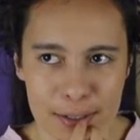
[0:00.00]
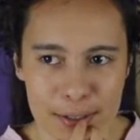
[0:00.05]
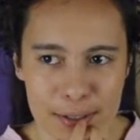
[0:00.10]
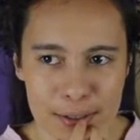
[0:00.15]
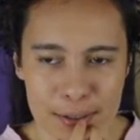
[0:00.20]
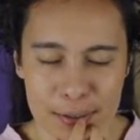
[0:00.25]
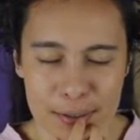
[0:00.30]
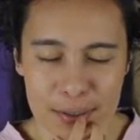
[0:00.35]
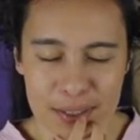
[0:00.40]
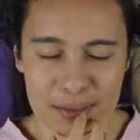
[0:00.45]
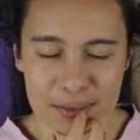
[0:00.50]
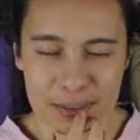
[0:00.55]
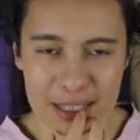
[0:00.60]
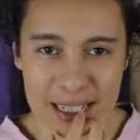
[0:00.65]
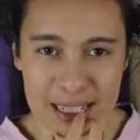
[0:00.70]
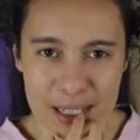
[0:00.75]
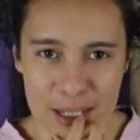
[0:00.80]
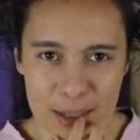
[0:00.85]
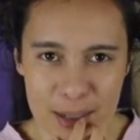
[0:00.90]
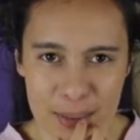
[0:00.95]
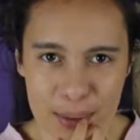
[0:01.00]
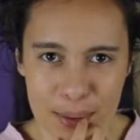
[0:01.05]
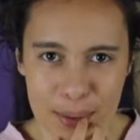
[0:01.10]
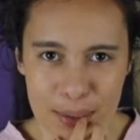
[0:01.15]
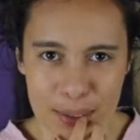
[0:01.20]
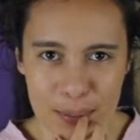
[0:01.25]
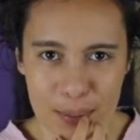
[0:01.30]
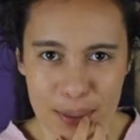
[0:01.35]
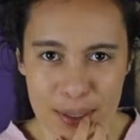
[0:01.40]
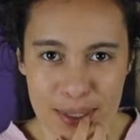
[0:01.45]
to the
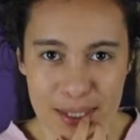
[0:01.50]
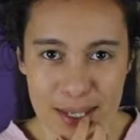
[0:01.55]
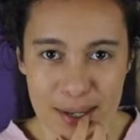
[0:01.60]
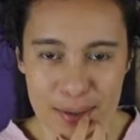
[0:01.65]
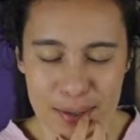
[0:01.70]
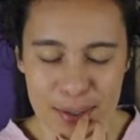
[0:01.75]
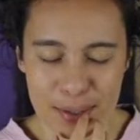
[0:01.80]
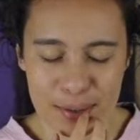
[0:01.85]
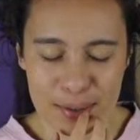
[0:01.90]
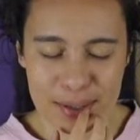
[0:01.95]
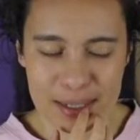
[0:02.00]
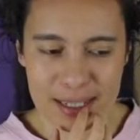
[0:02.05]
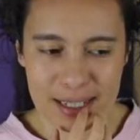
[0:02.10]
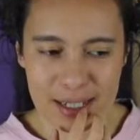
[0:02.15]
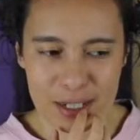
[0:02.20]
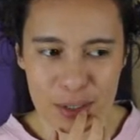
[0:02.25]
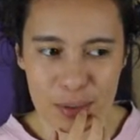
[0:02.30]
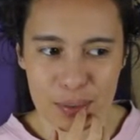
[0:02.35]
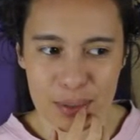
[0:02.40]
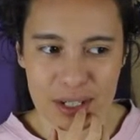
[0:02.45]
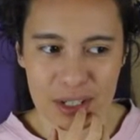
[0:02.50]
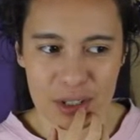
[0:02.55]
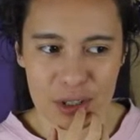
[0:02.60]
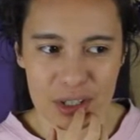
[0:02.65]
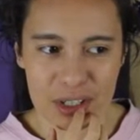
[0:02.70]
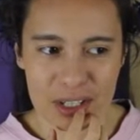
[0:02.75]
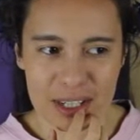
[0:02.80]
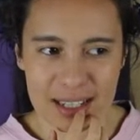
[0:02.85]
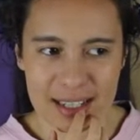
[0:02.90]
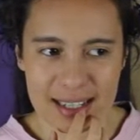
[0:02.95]
Vinsmokes what their current
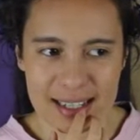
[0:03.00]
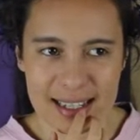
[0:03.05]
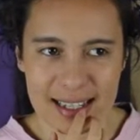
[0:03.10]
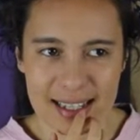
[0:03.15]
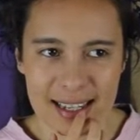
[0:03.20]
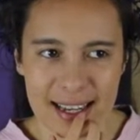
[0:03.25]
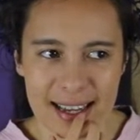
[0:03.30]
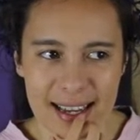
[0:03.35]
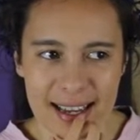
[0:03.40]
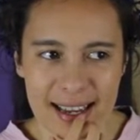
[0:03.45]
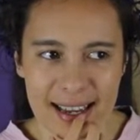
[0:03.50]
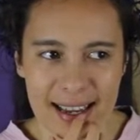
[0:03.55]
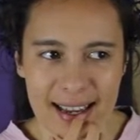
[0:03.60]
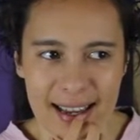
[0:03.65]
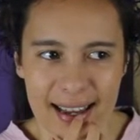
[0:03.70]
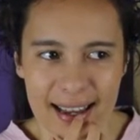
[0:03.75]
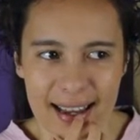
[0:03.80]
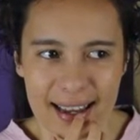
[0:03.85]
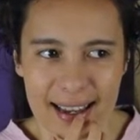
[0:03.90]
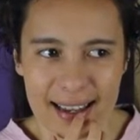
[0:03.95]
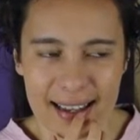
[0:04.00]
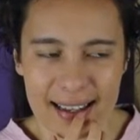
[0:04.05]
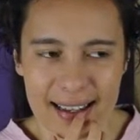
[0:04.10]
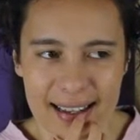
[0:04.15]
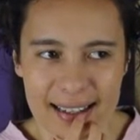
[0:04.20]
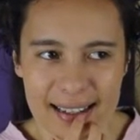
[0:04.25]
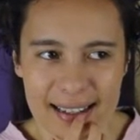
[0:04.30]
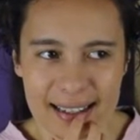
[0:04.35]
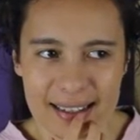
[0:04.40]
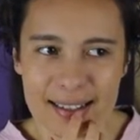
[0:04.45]
situation is.
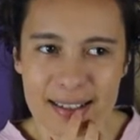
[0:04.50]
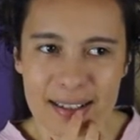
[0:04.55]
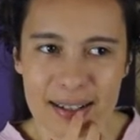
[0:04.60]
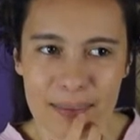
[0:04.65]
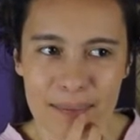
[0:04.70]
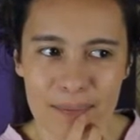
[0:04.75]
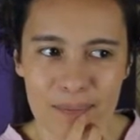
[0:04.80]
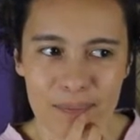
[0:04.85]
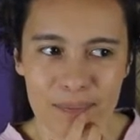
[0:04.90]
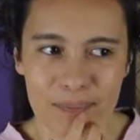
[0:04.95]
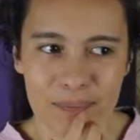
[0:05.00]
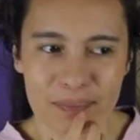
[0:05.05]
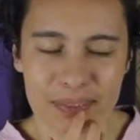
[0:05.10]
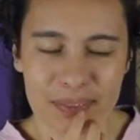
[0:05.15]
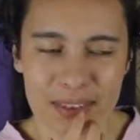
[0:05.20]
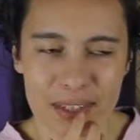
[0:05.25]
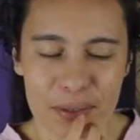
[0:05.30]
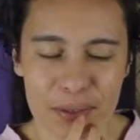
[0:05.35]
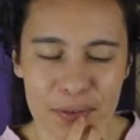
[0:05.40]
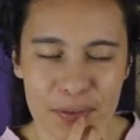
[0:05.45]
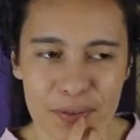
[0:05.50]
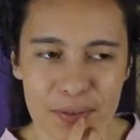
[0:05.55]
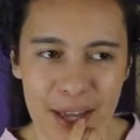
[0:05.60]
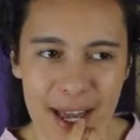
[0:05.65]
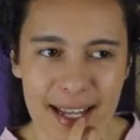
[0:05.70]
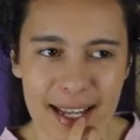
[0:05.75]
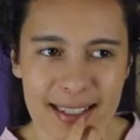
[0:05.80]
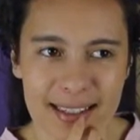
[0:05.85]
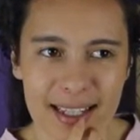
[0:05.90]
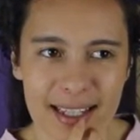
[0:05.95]
And the
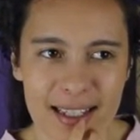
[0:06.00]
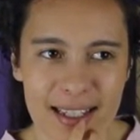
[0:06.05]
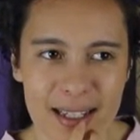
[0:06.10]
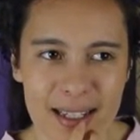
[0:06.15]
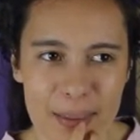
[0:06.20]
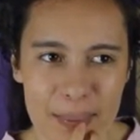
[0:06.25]
fact that he